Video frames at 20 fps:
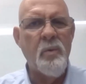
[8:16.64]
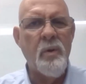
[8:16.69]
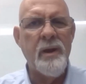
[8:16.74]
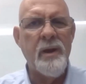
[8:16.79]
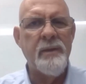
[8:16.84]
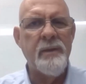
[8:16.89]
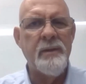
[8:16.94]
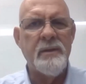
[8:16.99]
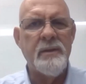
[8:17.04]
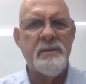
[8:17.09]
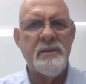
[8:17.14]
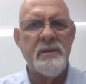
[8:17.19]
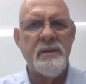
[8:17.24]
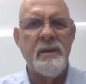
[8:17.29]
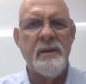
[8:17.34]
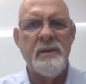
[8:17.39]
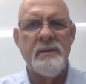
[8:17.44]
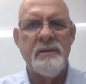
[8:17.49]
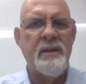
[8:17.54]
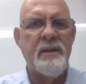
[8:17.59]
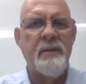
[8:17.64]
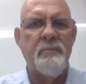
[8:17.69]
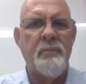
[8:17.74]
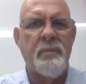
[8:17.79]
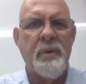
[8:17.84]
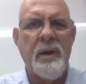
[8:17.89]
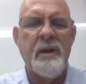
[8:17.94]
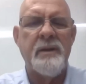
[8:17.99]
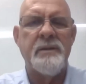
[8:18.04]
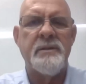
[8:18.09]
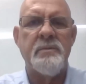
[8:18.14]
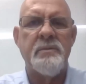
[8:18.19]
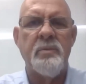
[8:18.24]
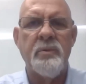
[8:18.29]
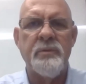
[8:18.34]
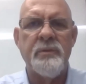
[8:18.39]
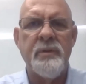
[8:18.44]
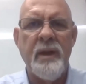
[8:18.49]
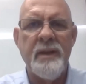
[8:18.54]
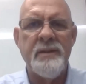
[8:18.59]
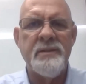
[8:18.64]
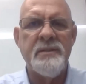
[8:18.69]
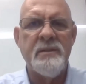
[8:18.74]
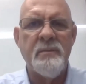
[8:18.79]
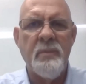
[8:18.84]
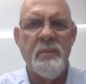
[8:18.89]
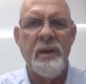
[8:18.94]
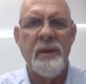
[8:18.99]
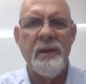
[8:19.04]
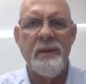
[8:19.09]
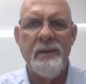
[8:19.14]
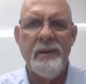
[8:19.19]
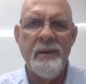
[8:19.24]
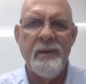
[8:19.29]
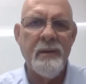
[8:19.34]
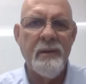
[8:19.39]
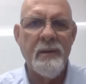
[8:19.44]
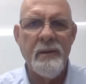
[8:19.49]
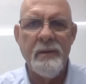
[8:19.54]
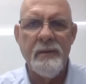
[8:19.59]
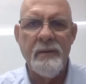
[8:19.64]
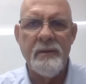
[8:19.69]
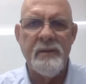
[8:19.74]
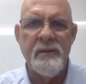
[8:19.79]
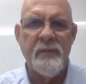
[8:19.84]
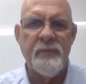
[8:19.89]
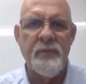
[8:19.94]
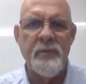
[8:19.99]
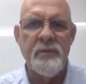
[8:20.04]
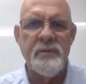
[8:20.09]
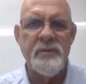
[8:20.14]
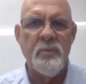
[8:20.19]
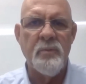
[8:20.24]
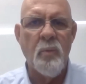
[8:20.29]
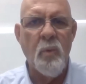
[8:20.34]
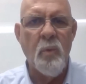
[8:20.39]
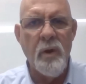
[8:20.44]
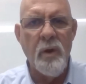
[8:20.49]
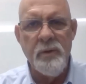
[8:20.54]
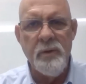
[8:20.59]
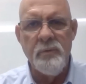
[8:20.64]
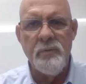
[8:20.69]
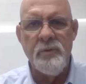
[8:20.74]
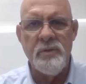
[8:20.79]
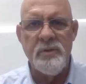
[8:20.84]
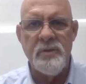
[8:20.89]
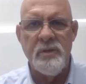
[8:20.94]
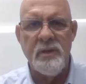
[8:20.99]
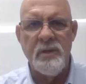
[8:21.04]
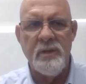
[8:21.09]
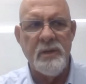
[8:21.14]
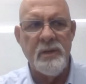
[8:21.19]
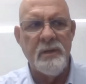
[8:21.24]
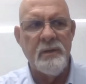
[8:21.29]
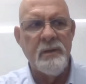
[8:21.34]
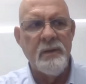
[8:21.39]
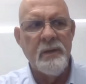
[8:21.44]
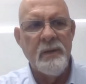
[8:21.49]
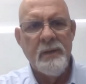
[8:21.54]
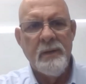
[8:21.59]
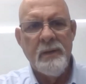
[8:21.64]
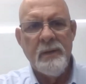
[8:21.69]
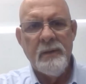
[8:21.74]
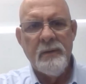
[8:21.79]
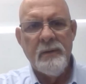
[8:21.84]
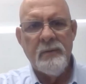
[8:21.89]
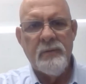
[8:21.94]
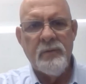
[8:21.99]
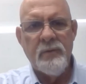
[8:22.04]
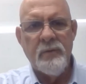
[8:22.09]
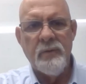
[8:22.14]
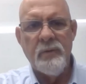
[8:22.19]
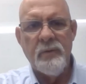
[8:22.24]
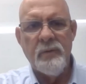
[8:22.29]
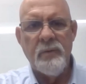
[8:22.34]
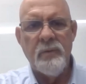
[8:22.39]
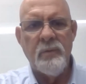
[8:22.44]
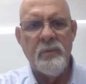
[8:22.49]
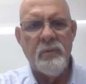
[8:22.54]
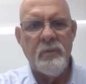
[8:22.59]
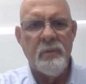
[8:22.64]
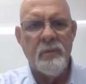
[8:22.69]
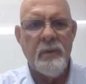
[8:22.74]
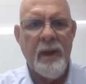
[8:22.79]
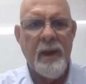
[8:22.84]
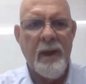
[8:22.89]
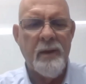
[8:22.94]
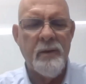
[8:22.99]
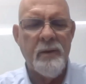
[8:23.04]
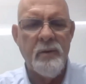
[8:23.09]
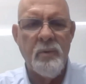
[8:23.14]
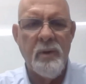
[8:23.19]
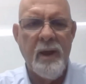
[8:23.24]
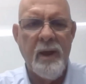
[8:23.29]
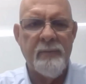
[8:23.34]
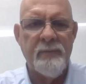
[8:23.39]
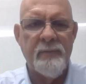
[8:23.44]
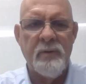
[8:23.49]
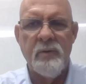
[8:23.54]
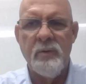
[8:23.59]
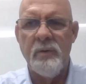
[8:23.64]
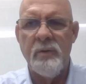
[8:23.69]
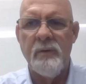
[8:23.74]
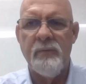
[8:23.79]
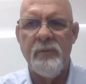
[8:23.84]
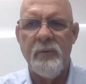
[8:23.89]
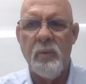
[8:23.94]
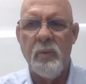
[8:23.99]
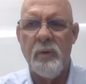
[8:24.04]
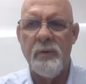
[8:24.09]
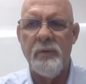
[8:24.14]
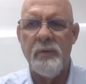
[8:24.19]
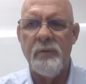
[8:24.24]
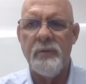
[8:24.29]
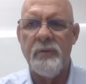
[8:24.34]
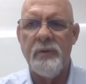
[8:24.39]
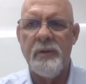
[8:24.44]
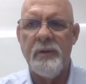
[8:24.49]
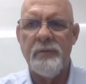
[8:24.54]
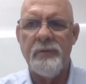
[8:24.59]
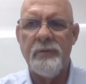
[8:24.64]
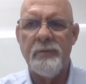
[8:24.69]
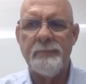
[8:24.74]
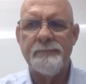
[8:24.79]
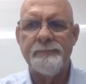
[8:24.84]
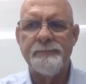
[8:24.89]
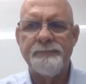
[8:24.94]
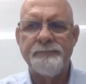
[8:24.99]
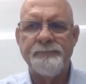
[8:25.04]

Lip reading: any way that is it even possible to estimate the difference in what you just did to how you would have to do it if you weren't using this?